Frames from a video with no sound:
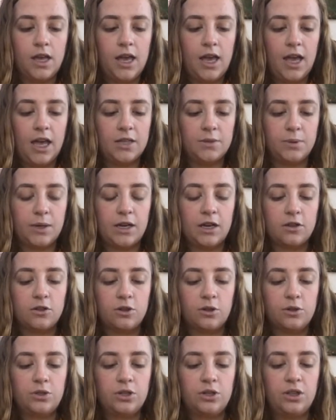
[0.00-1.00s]
As we got
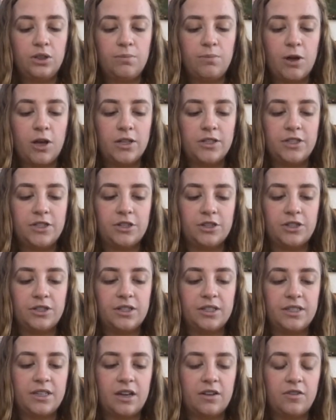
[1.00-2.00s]
closer to the monsters, the
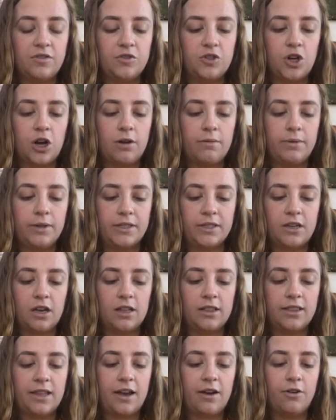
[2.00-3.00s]
sound of Charybdis
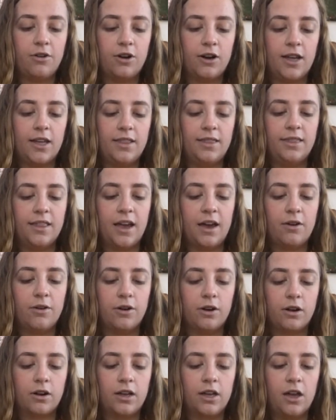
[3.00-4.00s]
got louder and
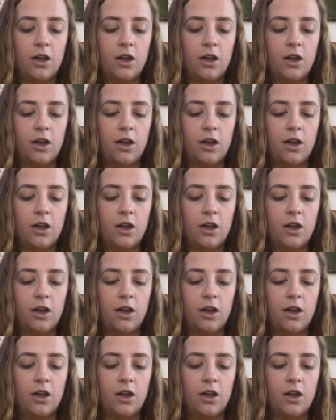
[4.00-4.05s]
louder,